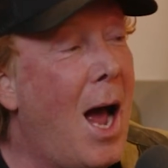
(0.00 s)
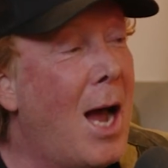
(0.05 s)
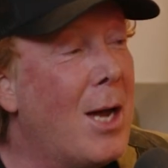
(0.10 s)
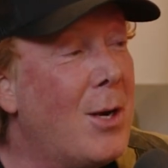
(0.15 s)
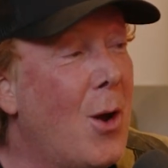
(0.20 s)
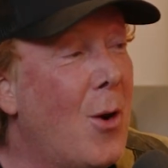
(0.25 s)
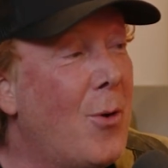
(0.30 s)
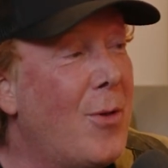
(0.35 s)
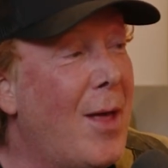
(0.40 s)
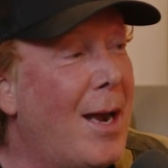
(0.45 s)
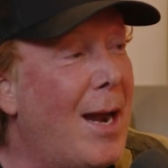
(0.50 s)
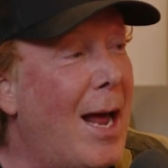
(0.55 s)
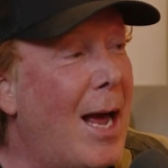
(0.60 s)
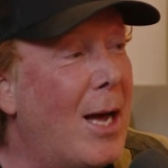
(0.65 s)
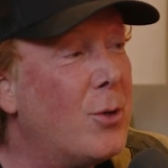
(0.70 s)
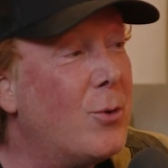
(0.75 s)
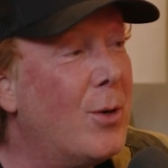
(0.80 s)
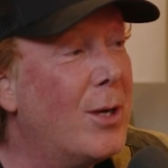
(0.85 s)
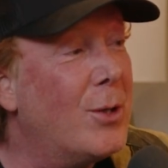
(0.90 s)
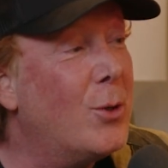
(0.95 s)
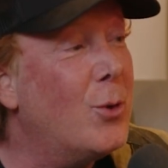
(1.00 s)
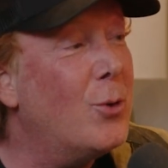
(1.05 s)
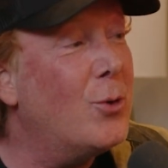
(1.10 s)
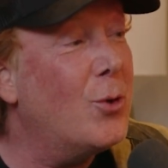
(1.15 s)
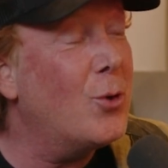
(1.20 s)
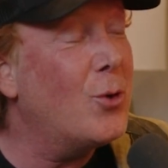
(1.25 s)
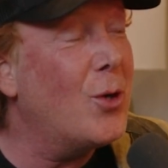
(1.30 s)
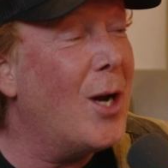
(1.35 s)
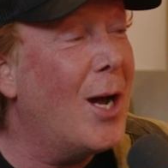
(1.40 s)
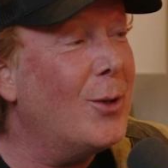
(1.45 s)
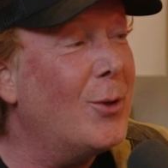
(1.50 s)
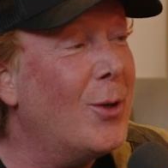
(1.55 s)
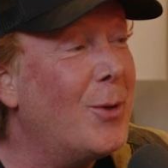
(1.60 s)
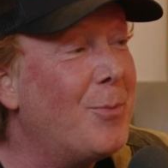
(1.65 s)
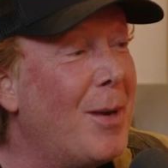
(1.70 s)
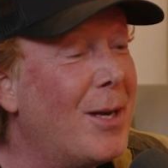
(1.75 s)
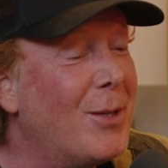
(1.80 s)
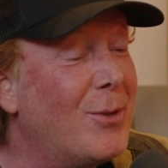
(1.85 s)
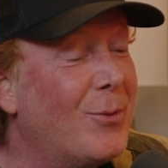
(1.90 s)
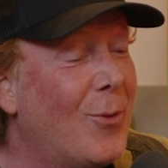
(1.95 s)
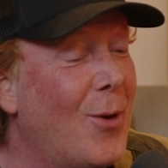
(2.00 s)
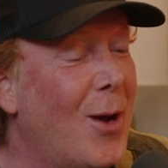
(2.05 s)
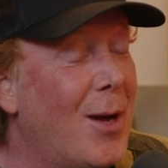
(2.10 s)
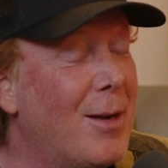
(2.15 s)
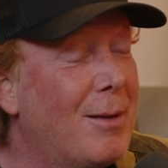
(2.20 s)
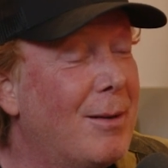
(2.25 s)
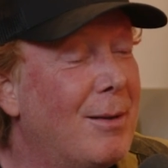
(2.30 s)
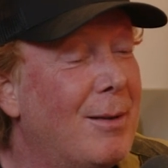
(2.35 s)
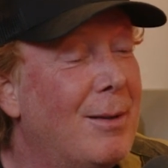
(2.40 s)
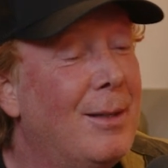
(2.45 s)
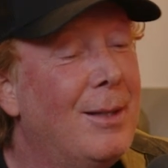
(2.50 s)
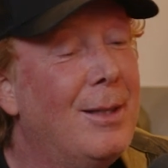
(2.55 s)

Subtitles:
I know that address. Who's your childhood best friend?